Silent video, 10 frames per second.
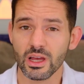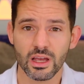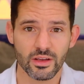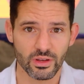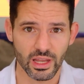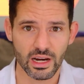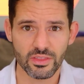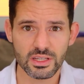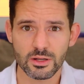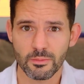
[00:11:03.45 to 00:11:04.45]
If you like
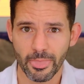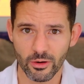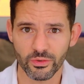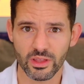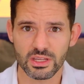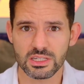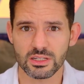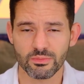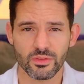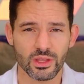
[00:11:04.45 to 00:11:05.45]
this, hopefully this is
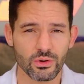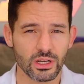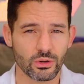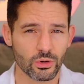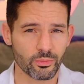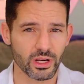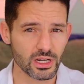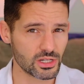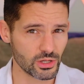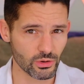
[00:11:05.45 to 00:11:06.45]
something that you can incorporate
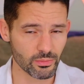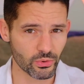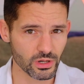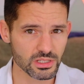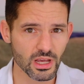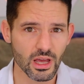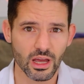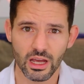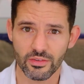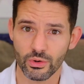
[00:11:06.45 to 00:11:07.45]
into your reports.
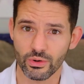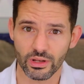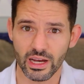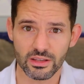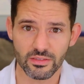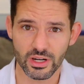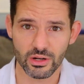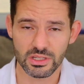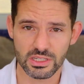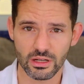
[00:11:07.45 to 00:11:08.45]
If you liked the video
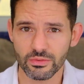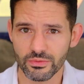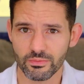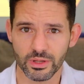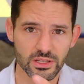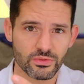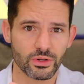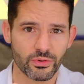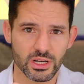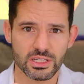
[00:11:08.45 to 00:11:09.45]
itself, please feel
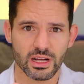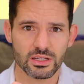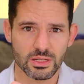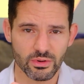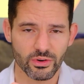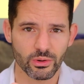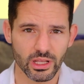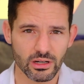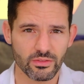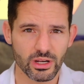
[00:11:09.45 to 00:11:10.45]
free to check out some of our
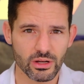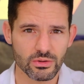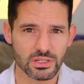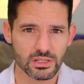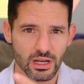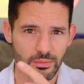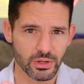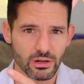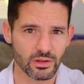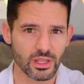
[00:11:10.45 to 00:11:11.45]
related videos up
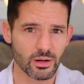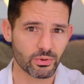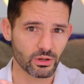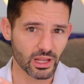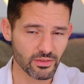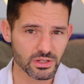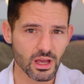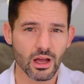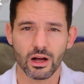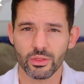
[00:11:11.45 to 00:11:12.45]
here in the upper left.
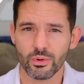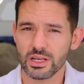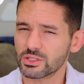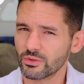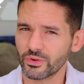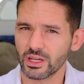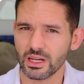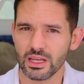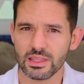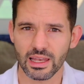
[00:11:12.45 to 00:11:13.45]
Otherwise, don't forget to
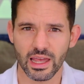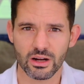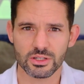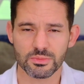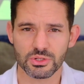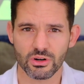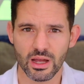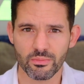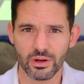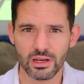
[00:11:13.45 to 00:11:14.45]
hit that like or subscribe
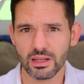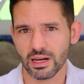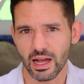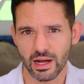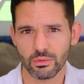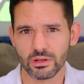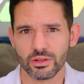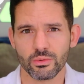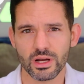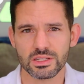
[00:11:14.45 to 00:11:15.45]
button and I will
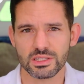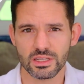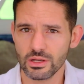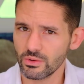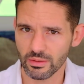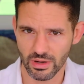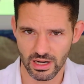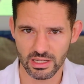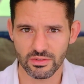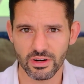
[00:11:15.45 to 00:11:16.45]
otherwise see you in my
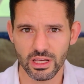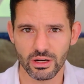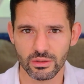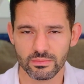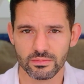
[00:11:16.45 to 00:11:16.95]
next video.